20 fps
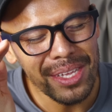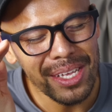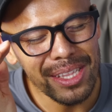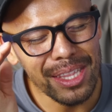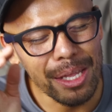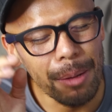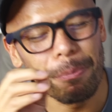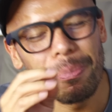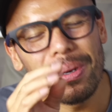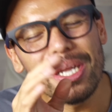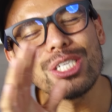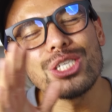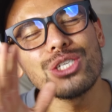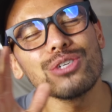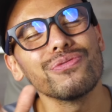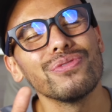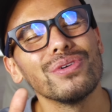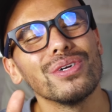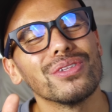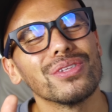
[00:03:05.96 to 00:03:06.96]
the
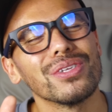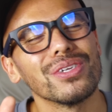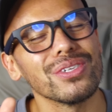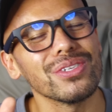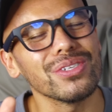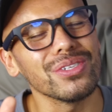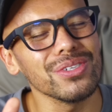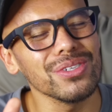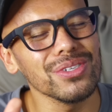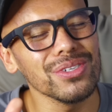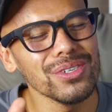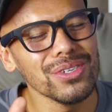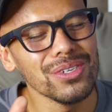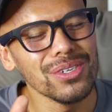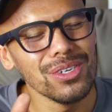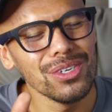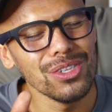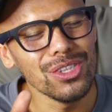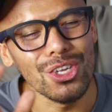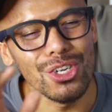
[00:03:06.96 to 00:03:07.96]
blissfulness,
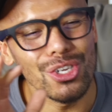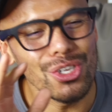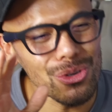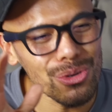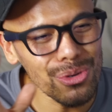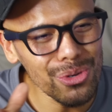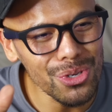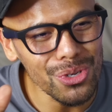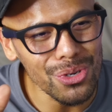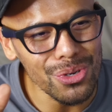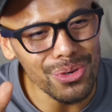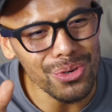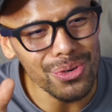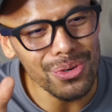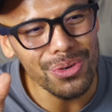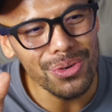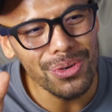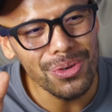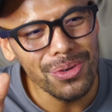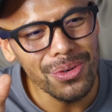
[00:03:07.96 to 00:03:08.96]
the new you,
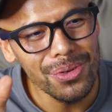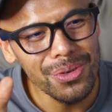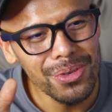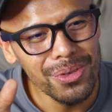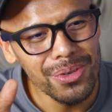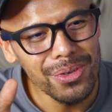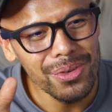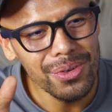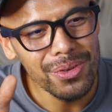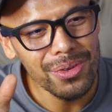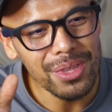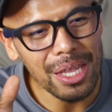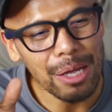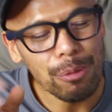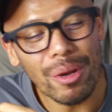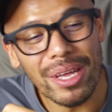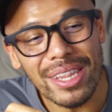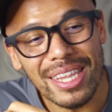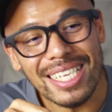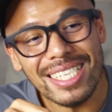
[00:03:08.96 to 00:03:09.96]

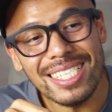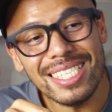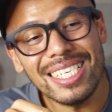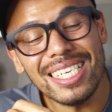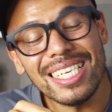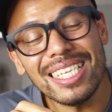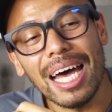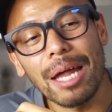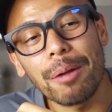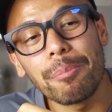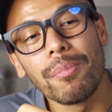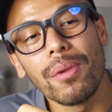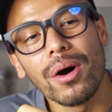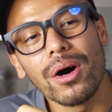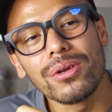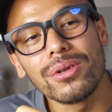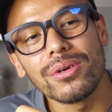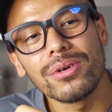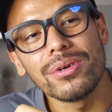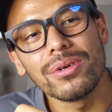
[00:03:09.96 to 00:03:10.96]
then when they see that
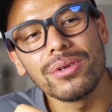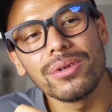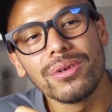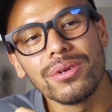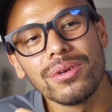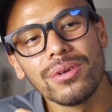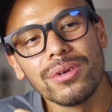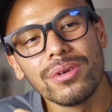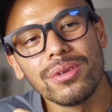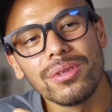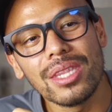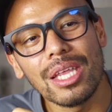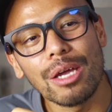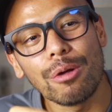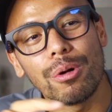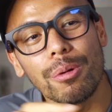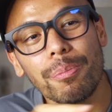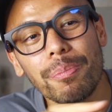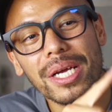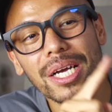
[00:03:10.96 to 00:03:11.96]
model, they
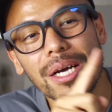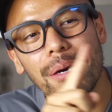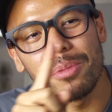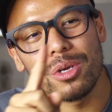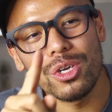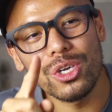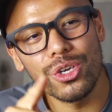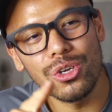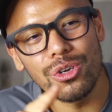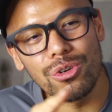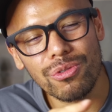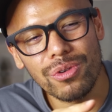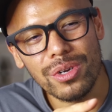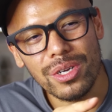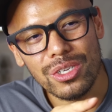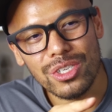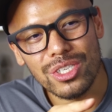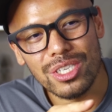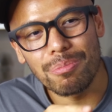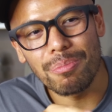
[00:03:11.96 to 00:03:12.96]
will become
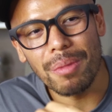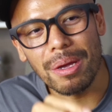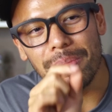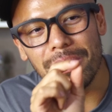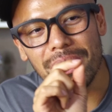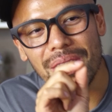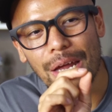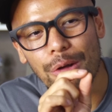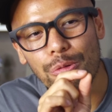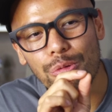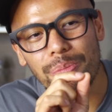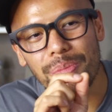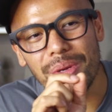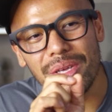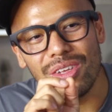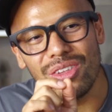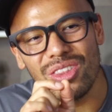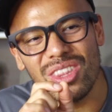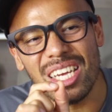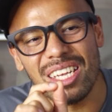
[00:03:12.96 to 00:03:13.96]
curious, and maybe that will be
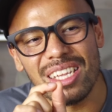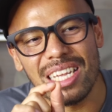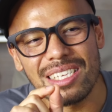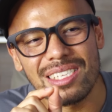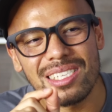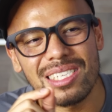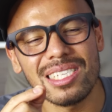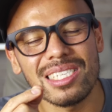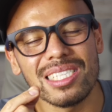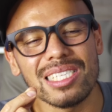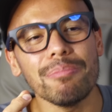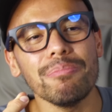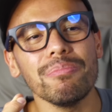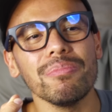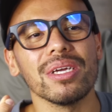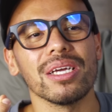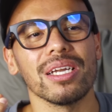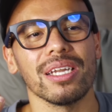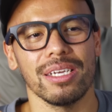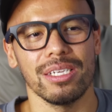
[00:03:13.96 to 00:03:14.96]
the thing that
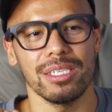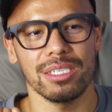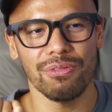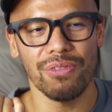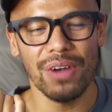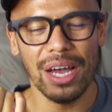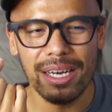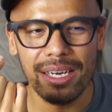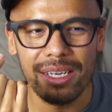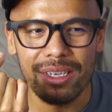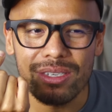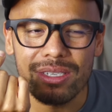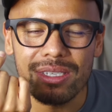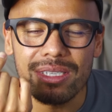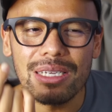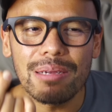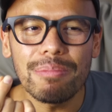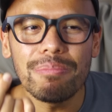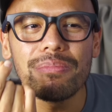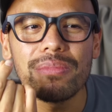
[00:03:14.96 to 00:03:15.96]
finally
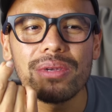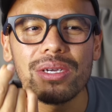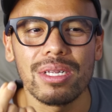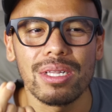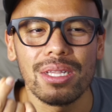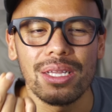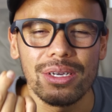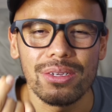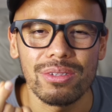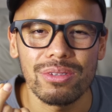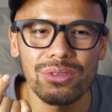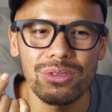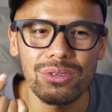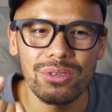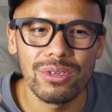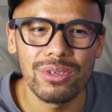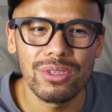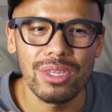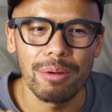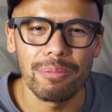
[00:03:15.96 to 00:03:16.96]
stimulates
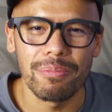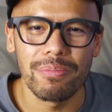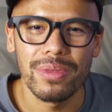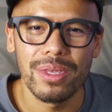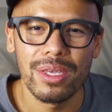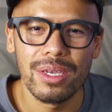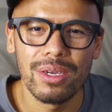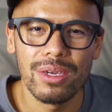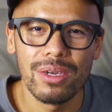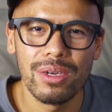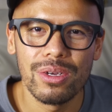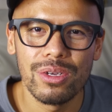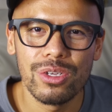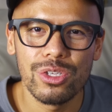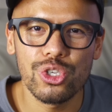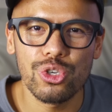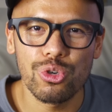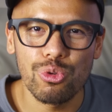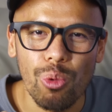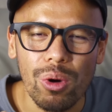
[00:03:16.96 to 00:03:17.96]
them
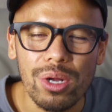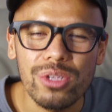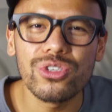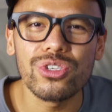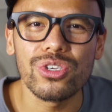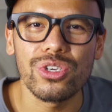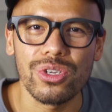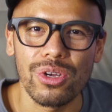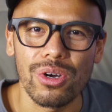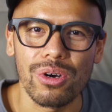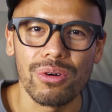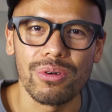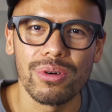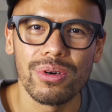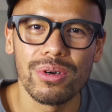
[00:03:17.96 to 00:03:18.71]
to want to know,